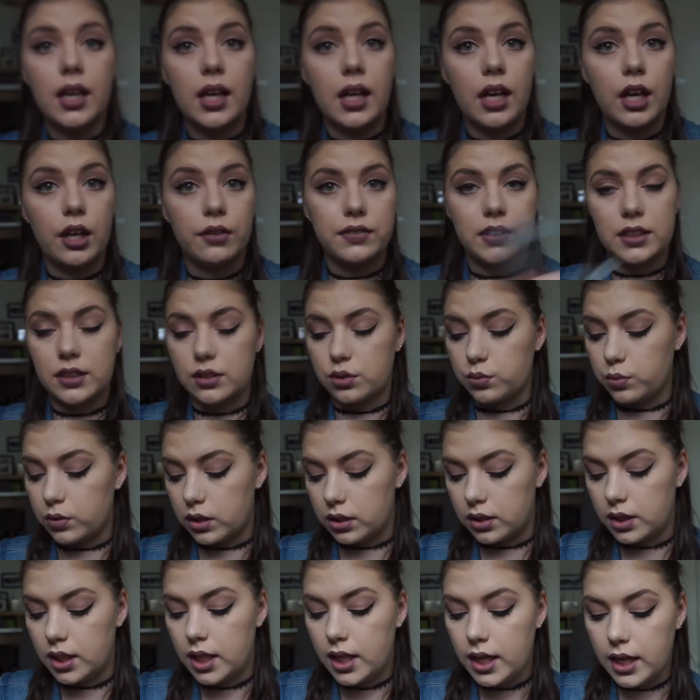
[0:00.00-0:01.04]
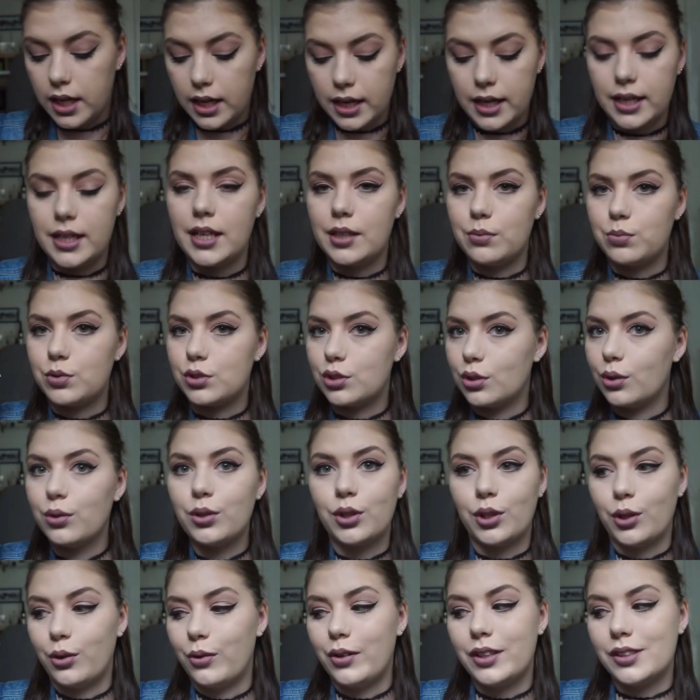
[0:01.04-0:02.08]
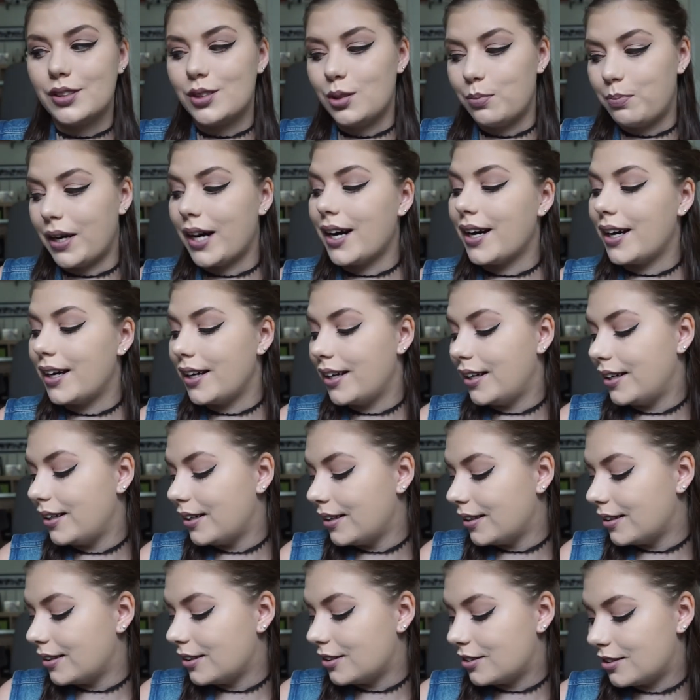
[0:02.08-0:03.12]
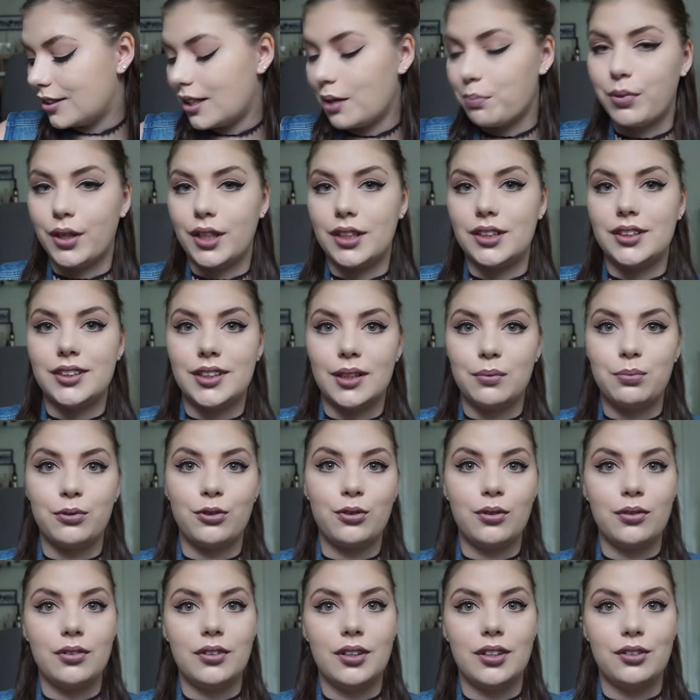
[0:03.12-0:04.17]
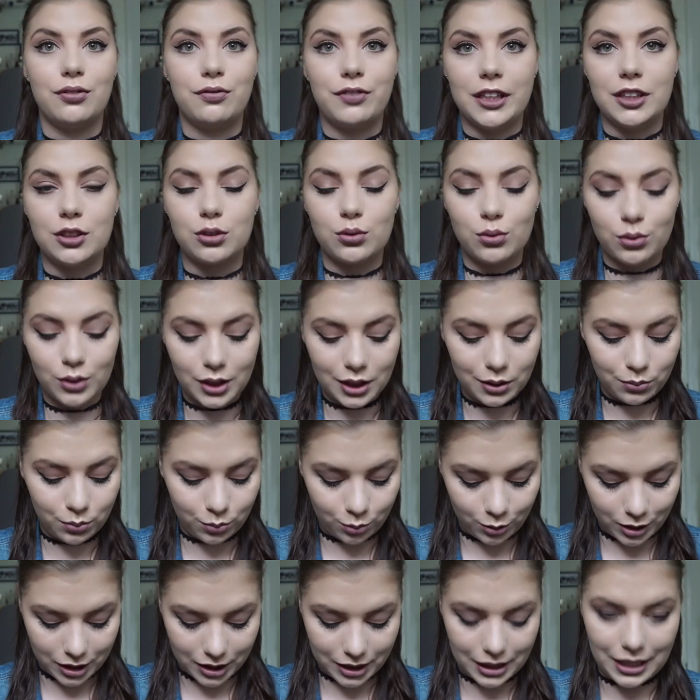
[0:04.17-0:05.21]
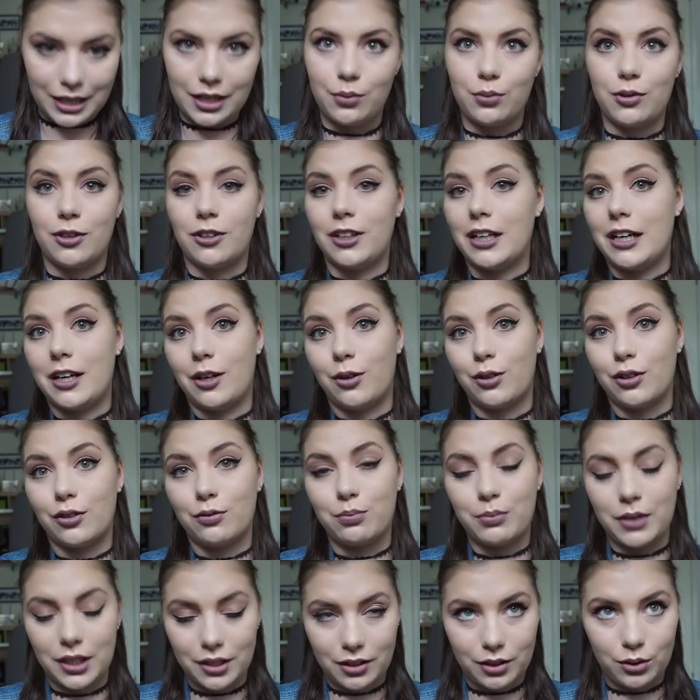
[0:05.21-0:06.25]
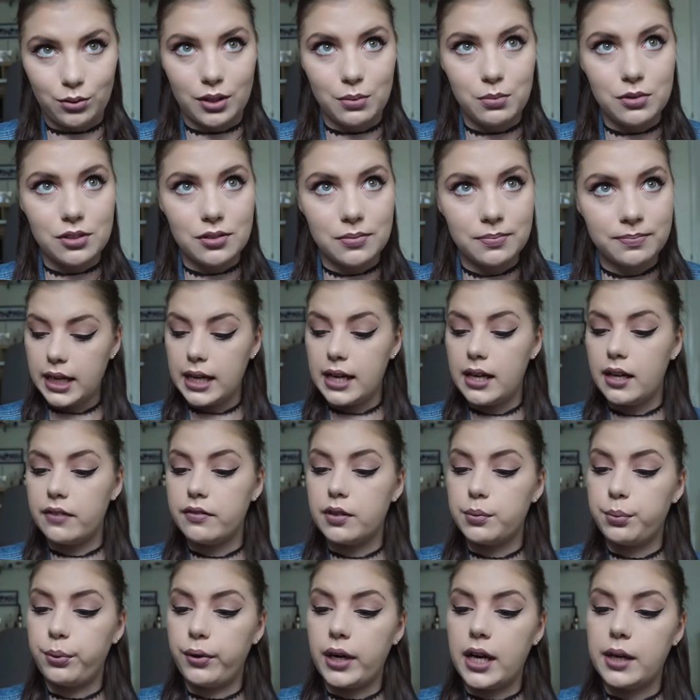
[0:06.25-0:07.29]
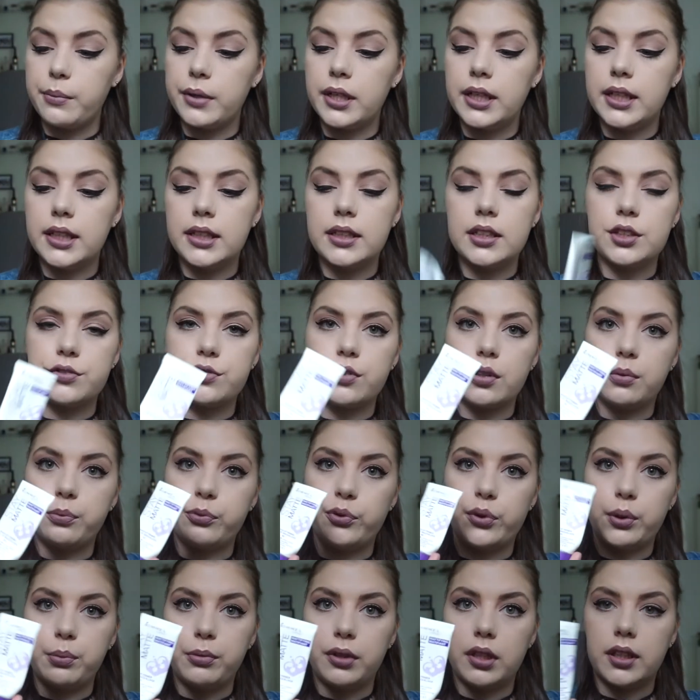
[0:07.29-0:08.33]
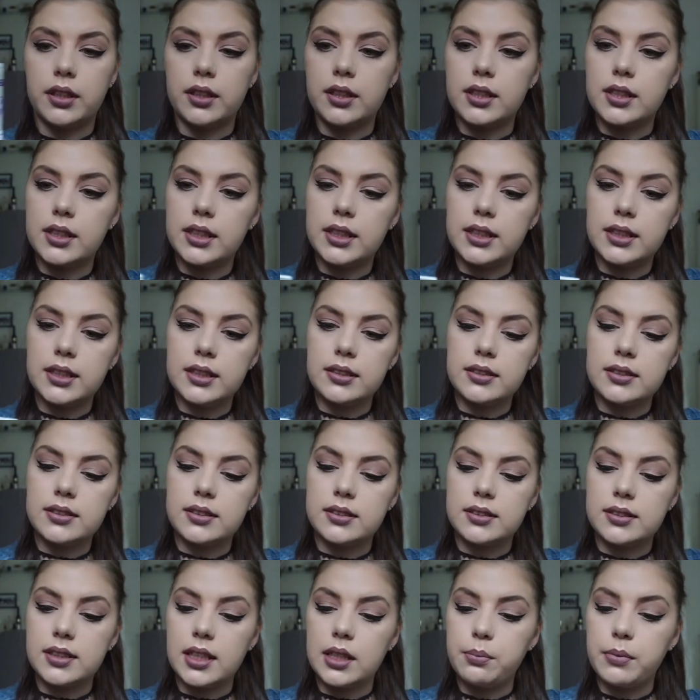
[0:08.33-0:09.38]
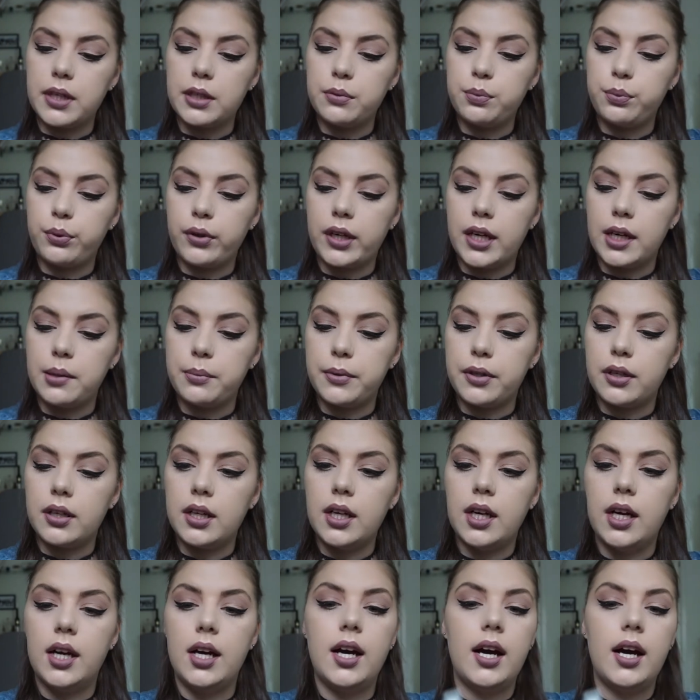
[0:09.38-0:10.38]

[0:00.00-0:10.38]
Love this one. I am so going to buy a Body Shop face cream when I run out of my creams. I have a primer. It is from Rimmel London. It is the Stay Matte Primer.